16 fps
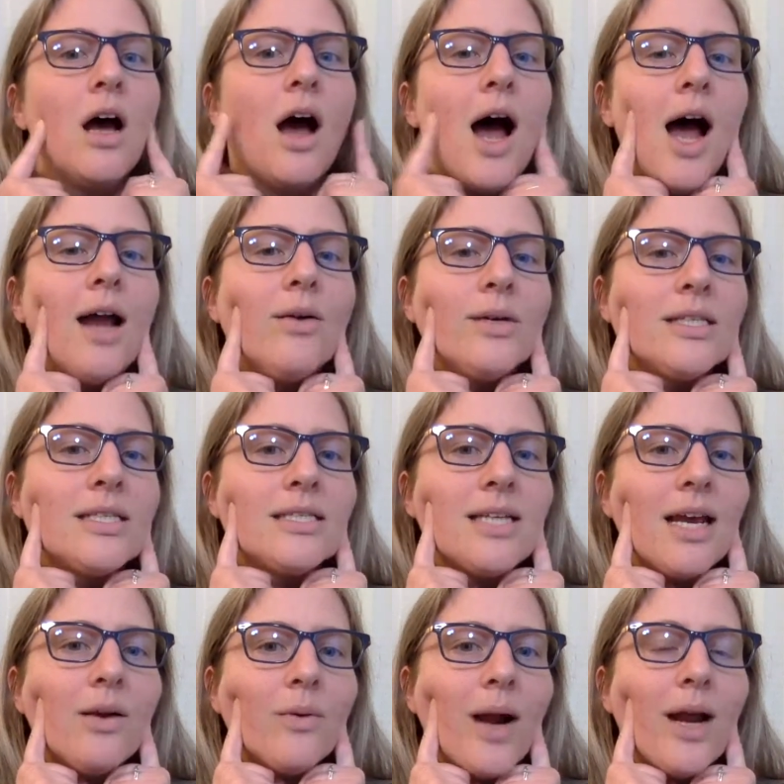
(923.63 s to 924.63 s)
I would
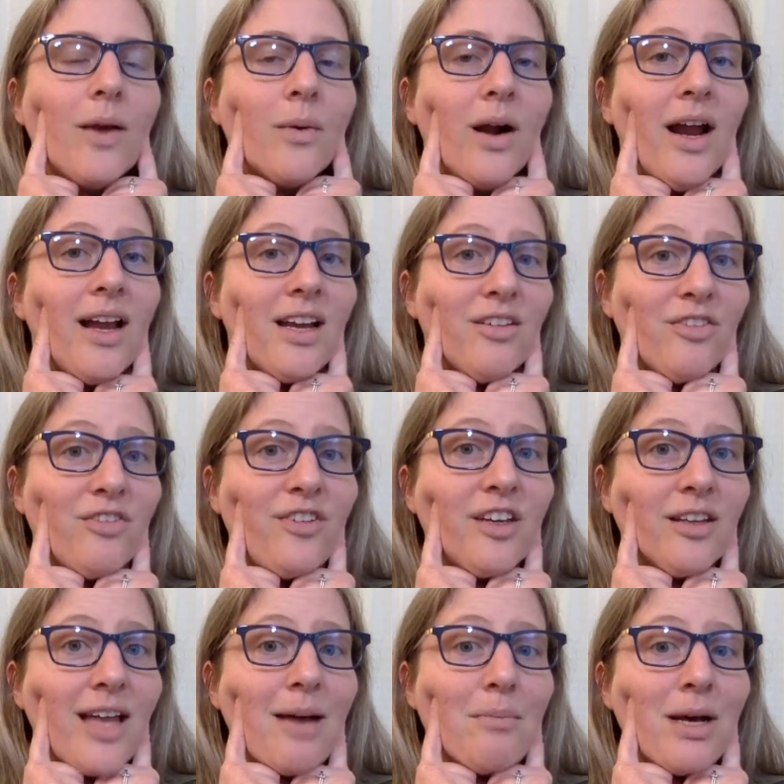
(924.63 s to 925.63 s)
stay right where I can
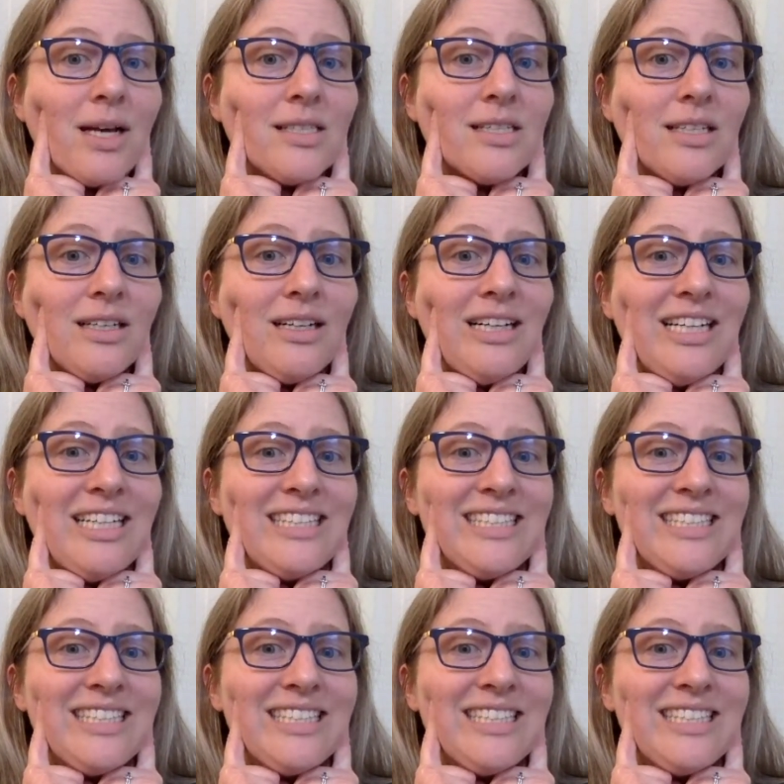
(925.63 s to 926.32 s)
feel that muscle.